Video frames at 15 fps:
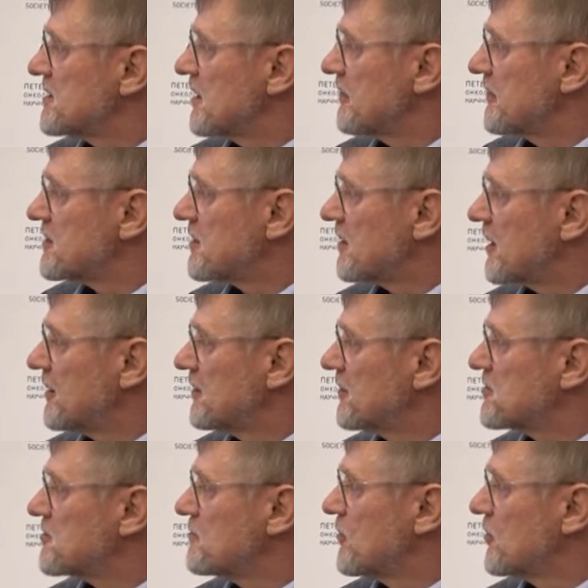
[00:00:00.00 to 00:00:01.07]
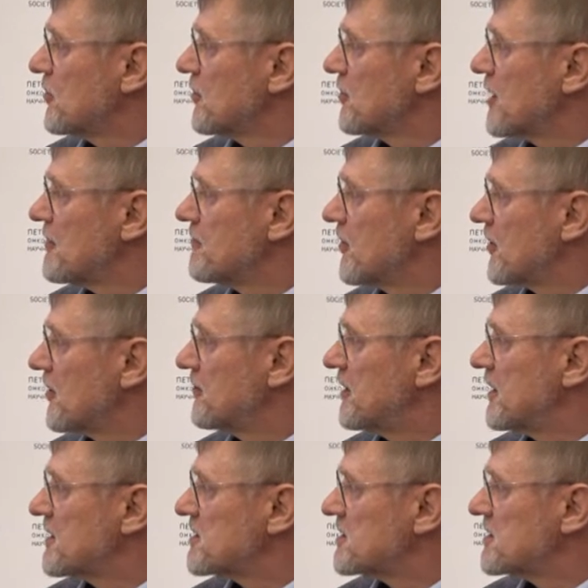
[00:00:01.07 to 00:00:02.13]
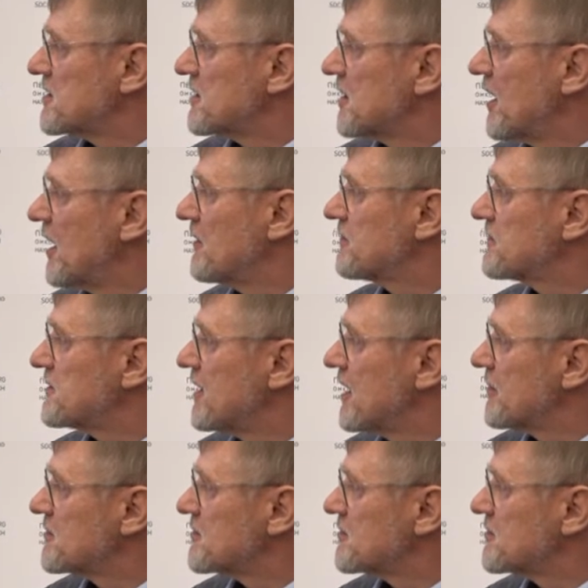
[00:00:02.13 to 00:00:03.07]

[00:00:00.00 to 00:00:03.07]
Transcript: there was rather small number of tests lifetime.